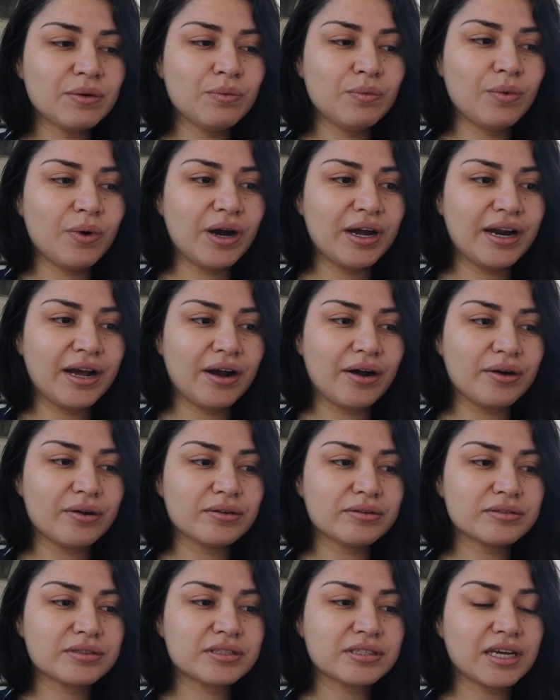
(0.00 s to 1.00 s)
What
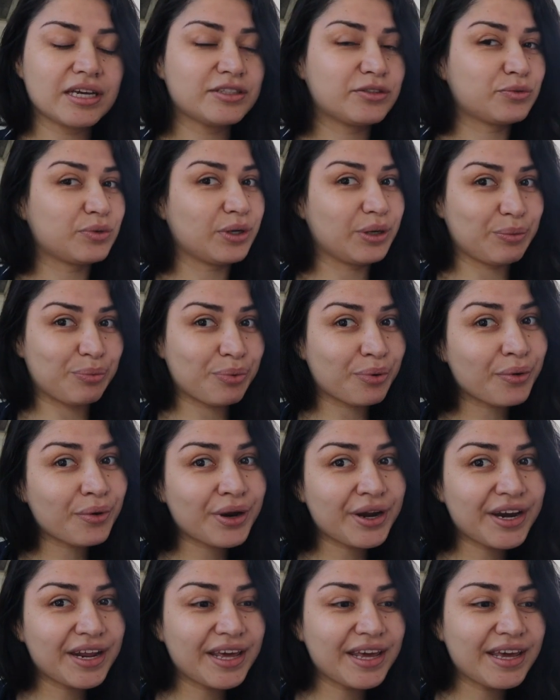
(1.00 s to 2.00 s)
else? It's really
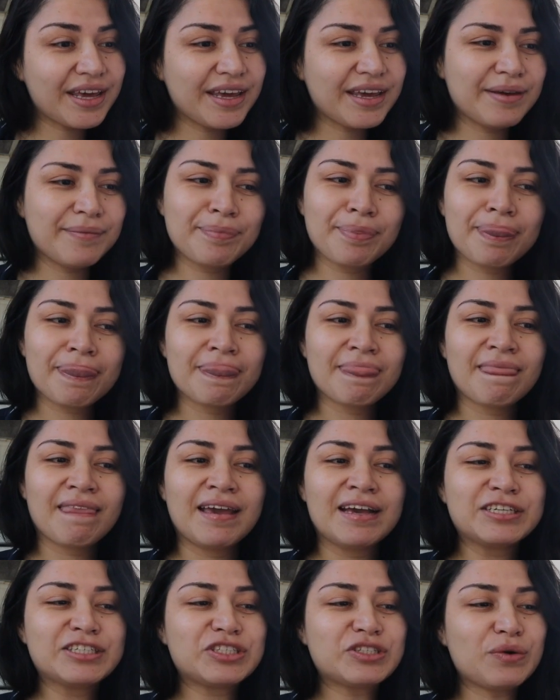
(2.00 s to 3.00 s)
pretty.
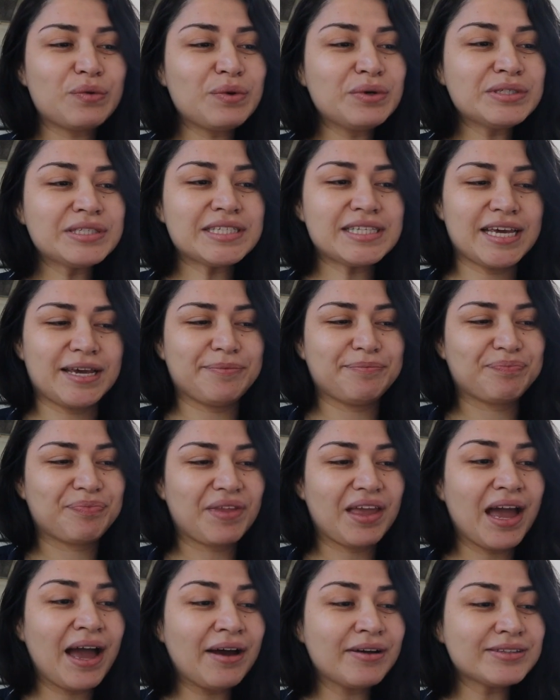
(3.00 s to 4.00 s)
So we'll see.
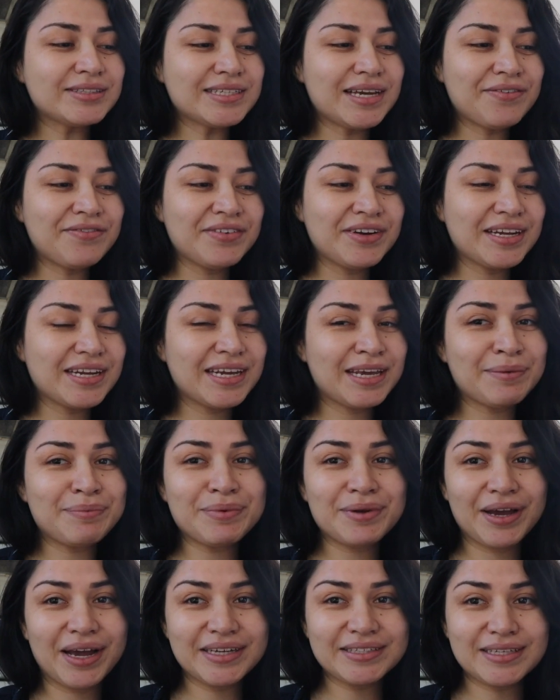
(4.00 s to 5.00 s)
I'll definitely keep
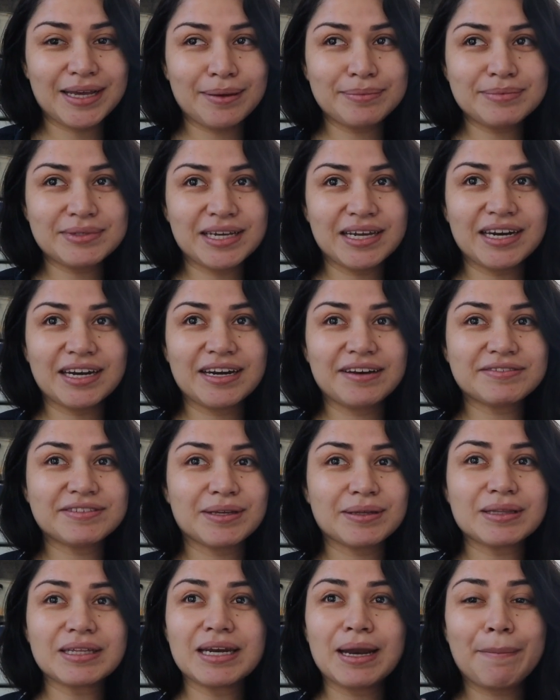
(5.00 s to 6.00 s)
you guys updated if
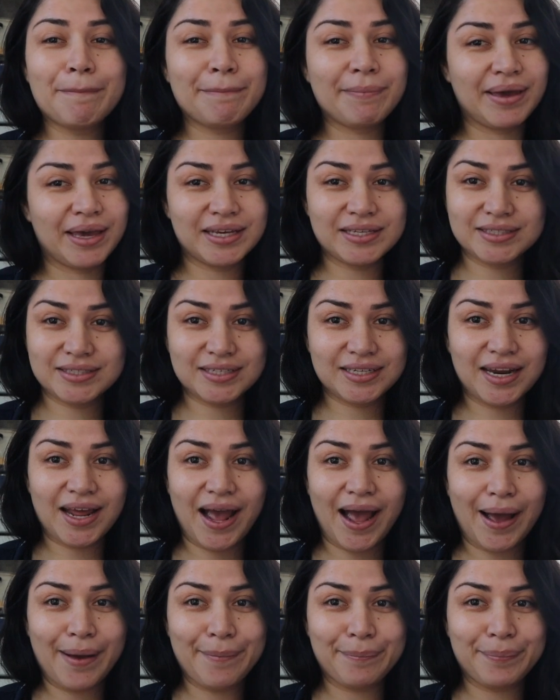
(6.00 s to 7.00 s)
something amazing
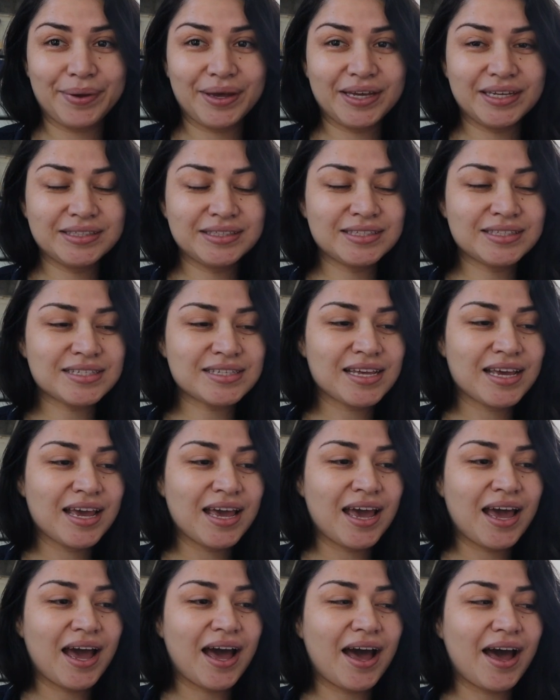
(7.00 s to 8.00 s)
happens.
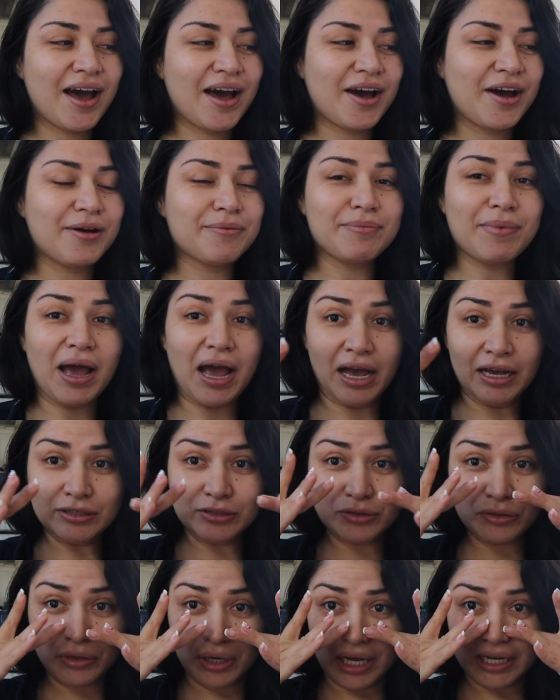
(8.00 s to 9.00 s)

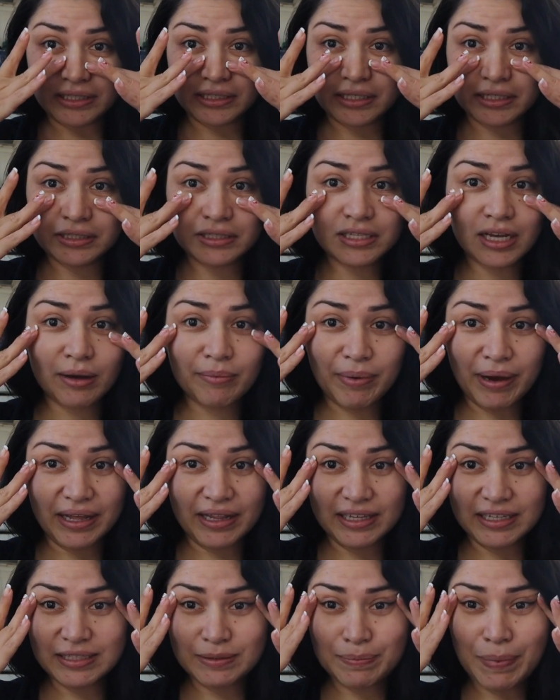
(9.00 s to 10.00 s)
As you guys can tell by
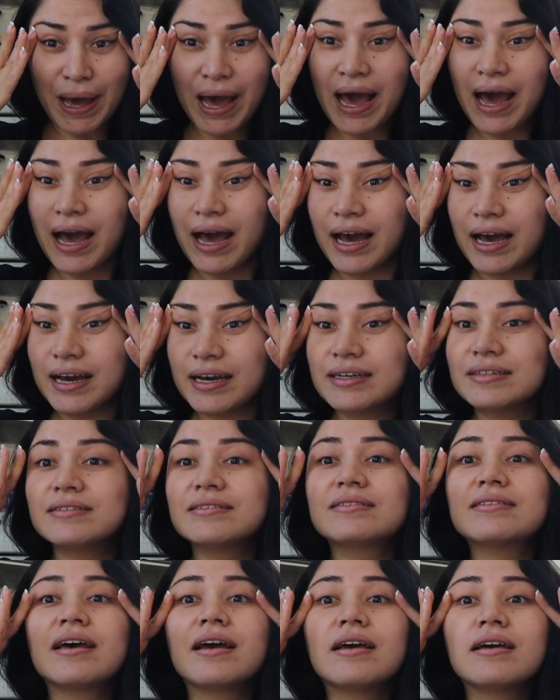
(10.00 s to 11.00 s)
these
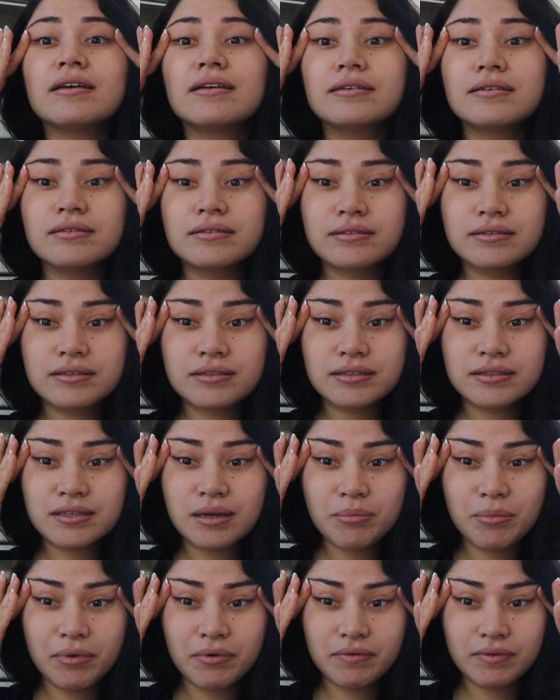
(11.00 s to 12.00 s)
bags, like,
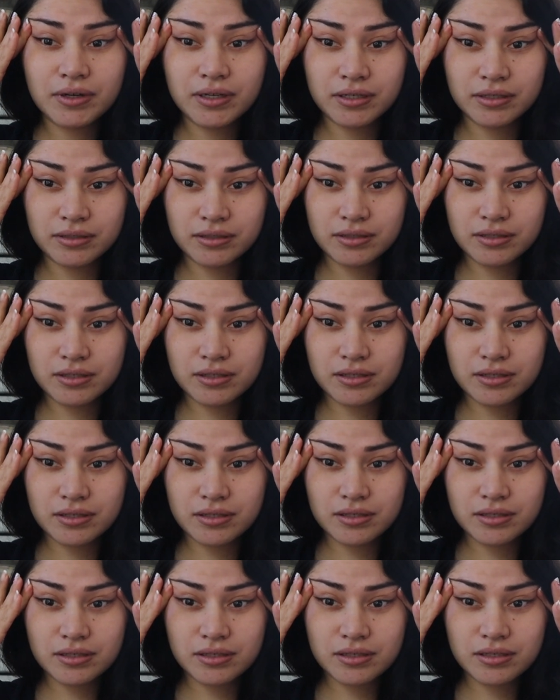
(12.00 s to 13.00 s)
some of
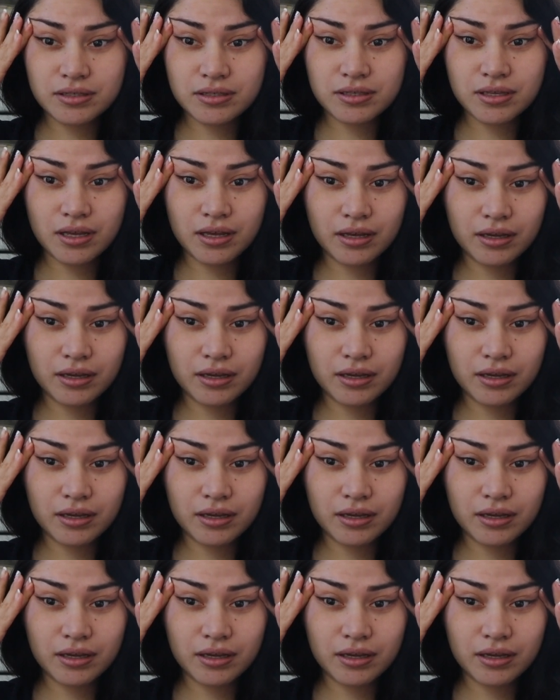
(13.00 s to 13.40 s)
us